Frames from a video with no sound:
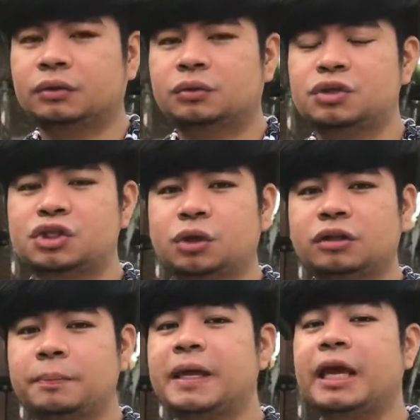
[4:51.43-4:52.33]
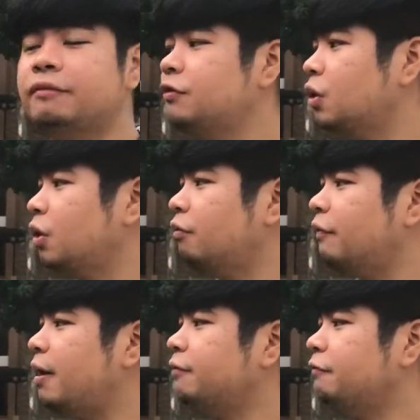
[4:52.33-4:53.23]
To show the behavior of
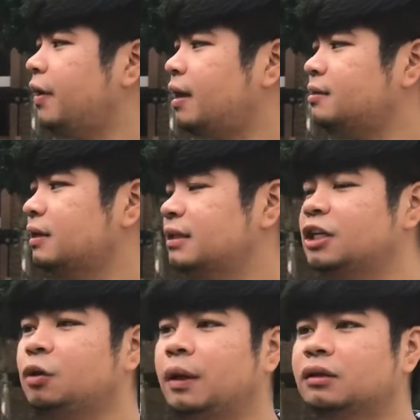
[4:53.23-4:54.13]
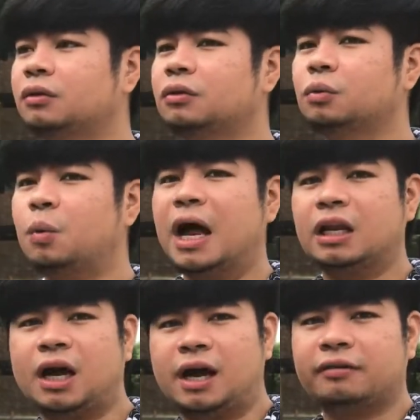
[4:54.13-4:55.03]
f of x that is equal to
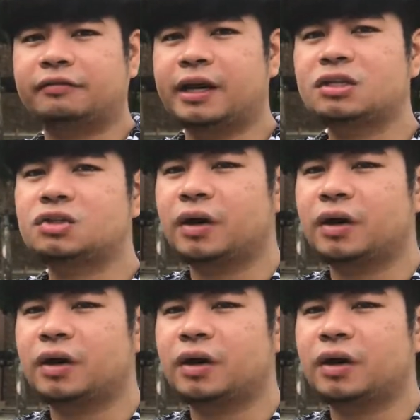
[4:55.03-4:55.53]
1/2 raised to